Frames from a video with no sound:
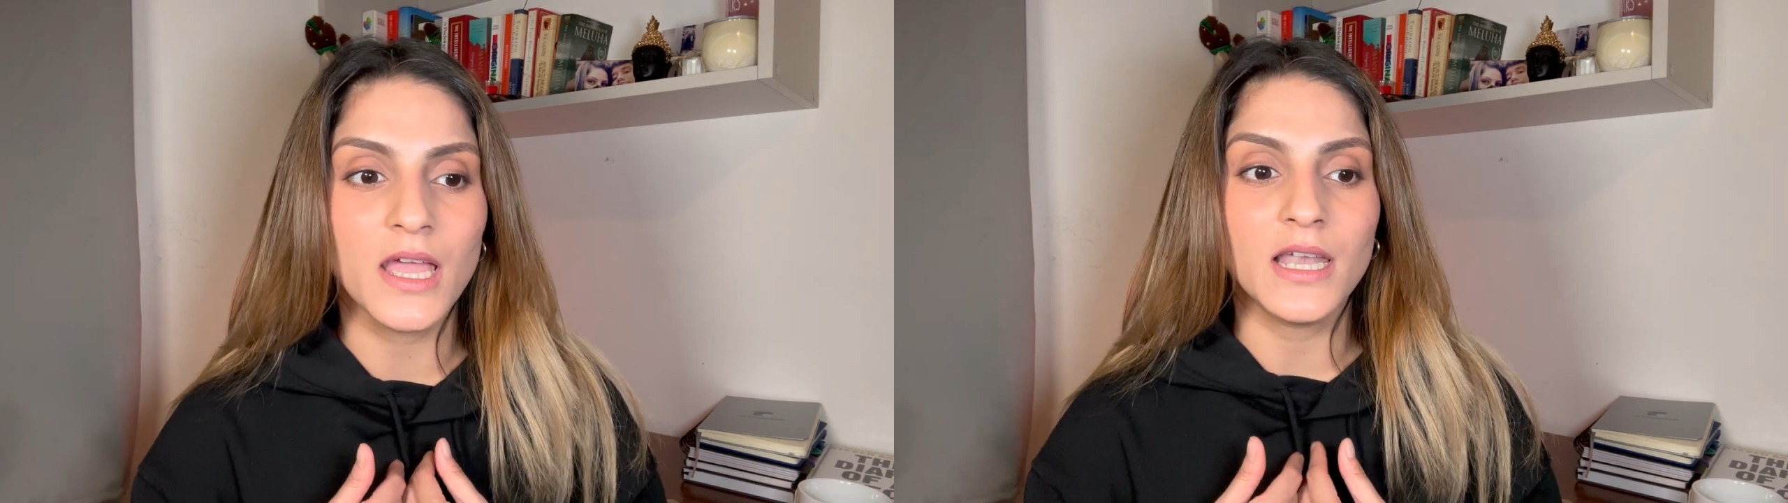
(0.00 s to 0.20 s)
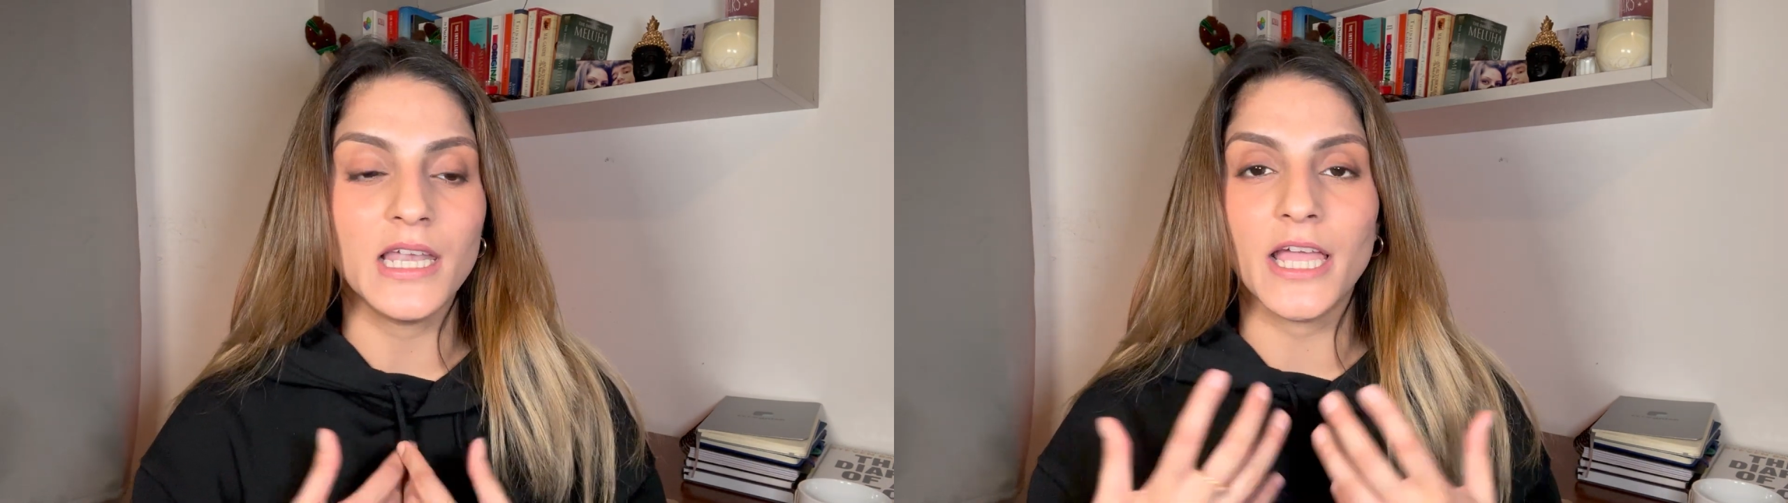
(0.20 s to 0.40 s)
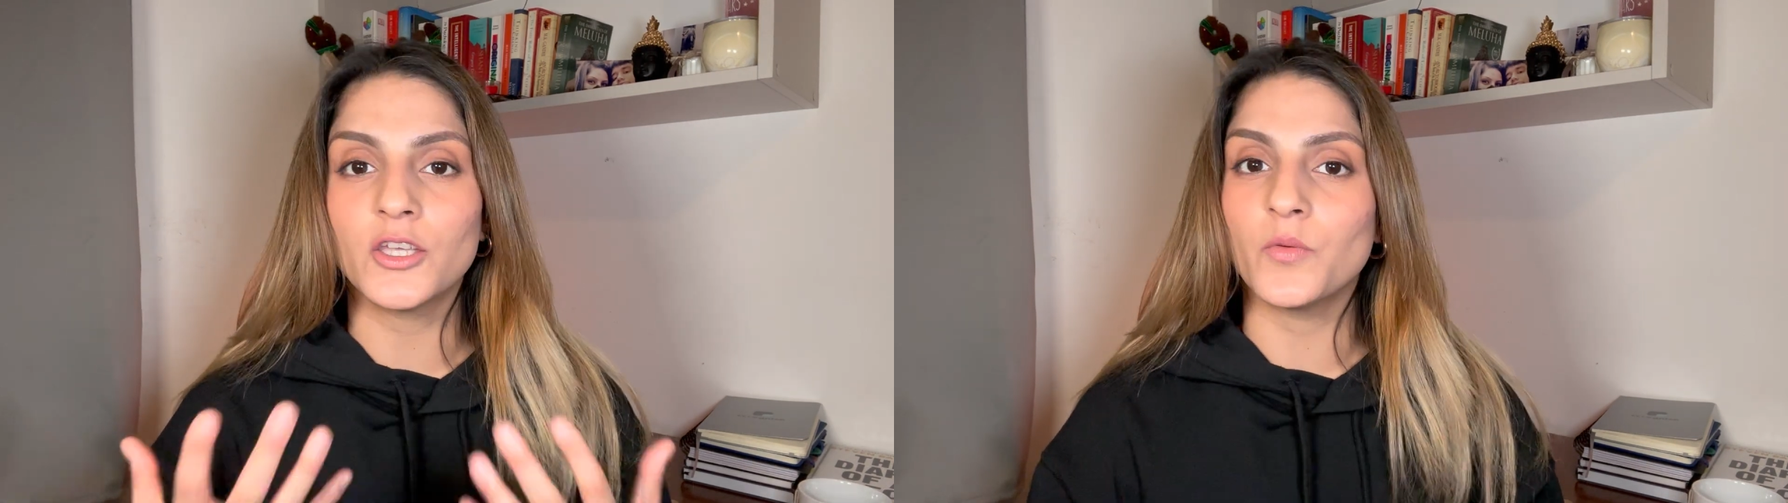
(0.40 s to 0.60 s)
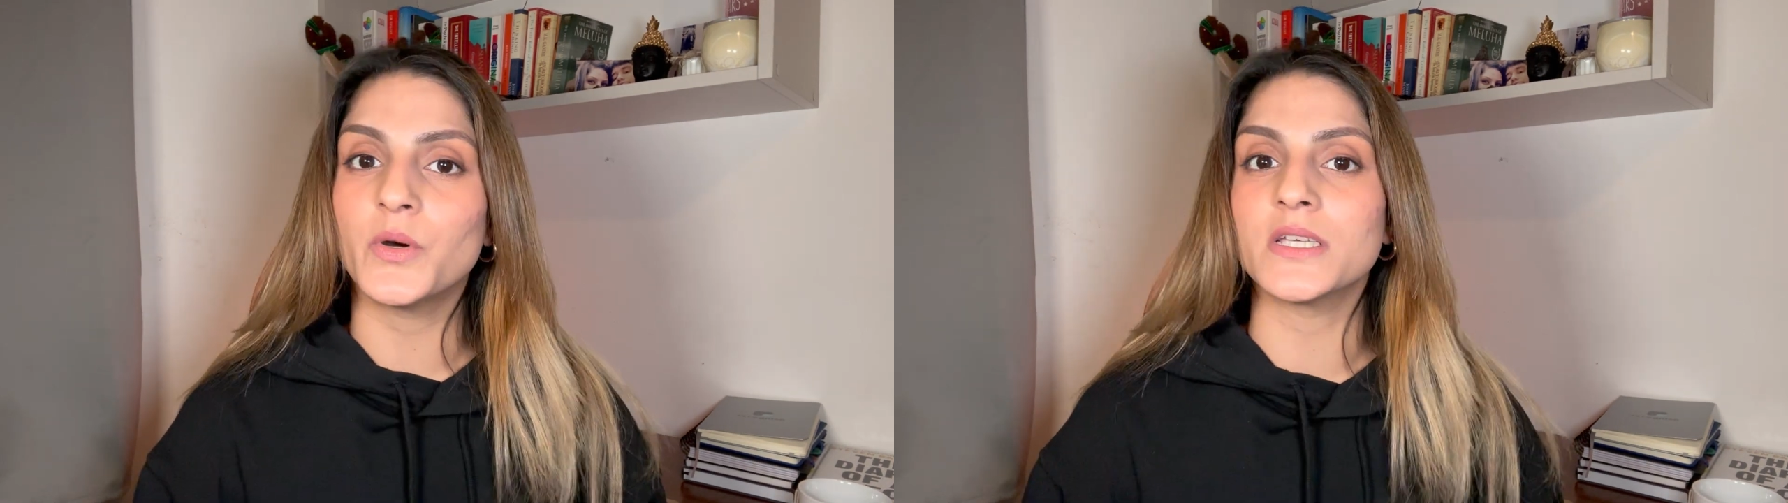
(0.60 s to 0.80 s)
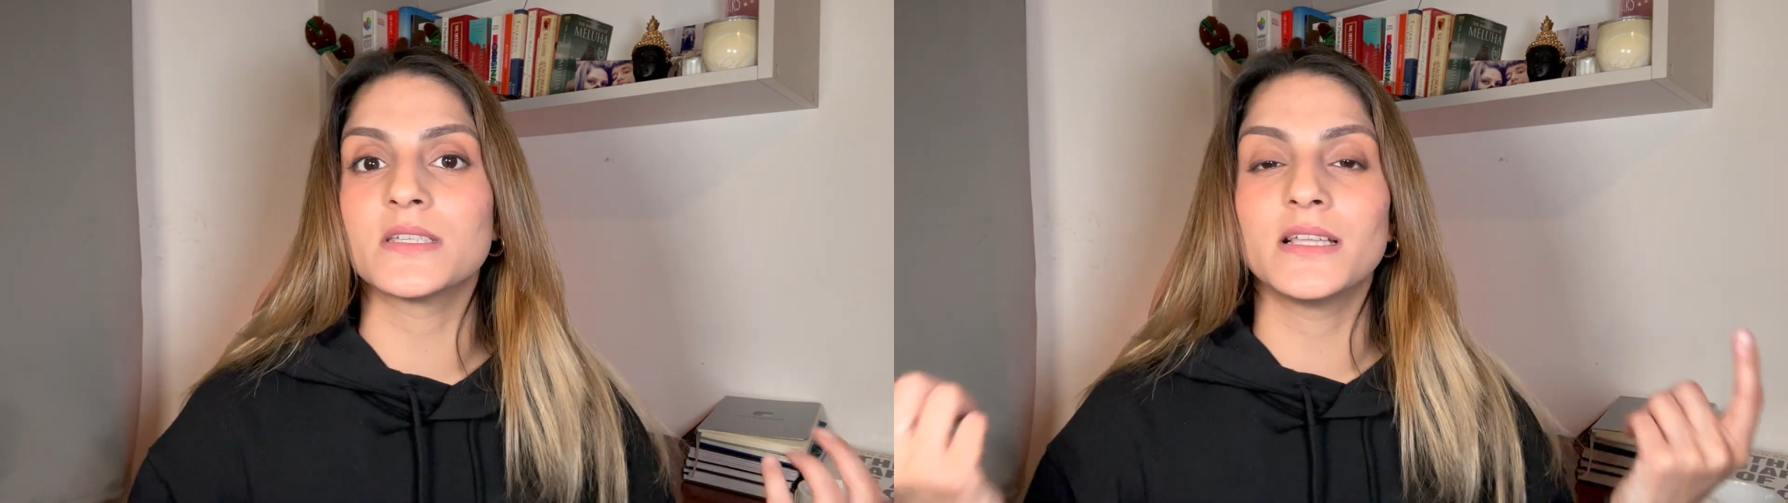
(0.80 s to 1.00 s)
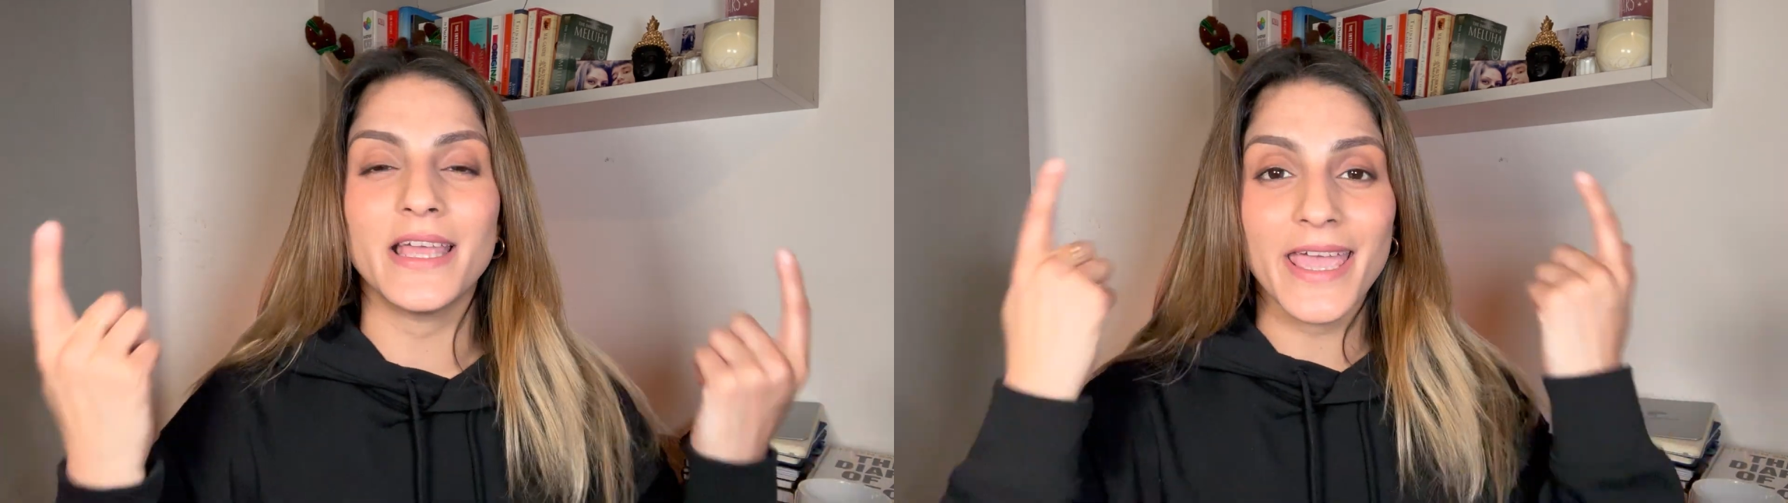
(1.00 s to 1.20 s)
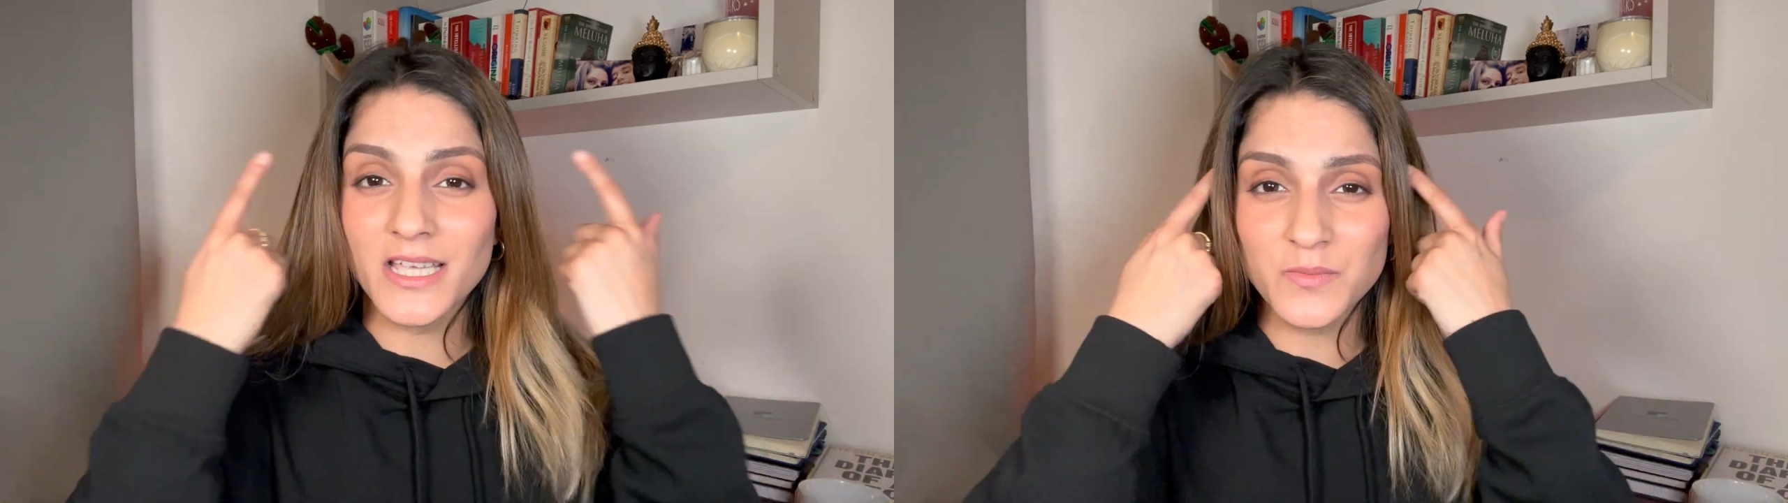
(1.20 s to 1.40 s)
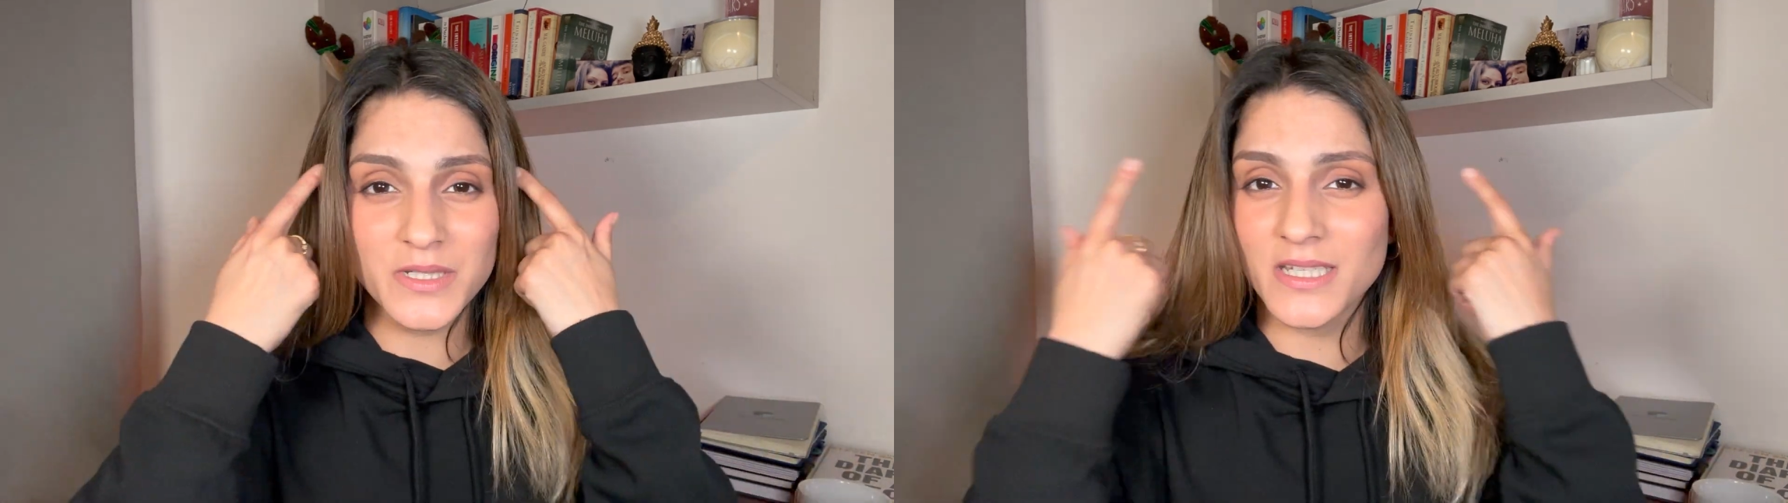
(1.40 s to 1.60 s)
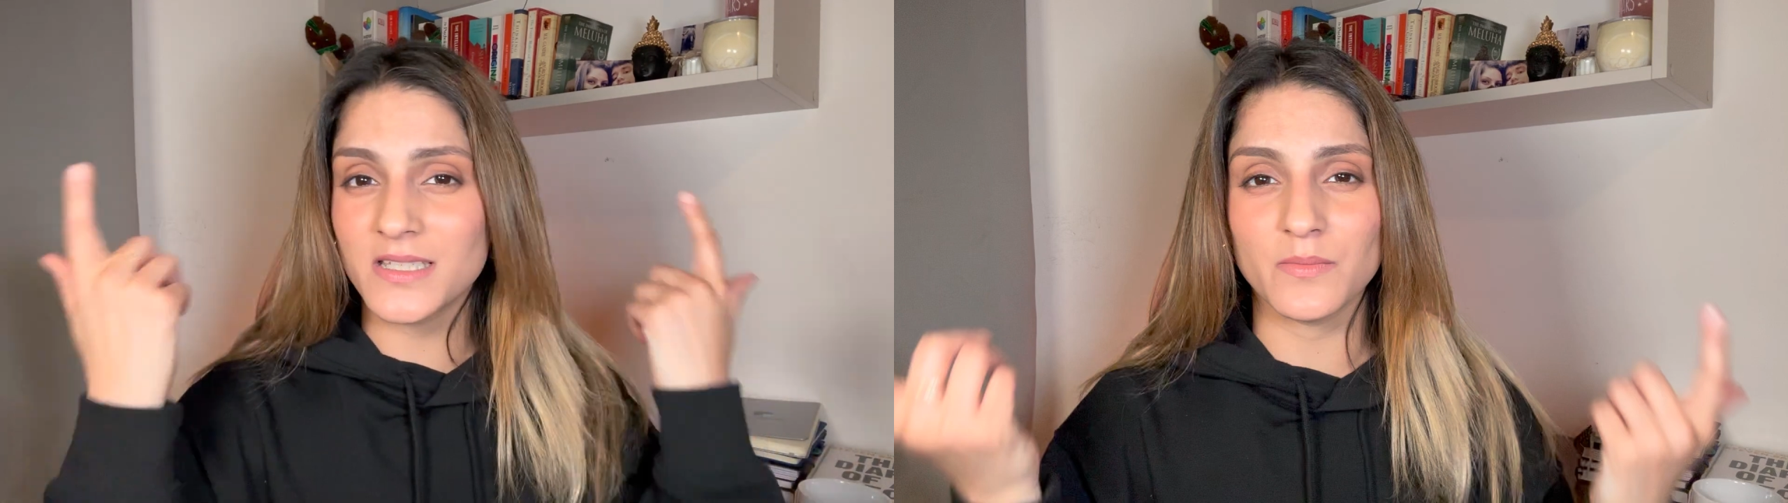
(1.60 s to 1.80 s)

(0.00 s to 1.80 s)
like your personal expertise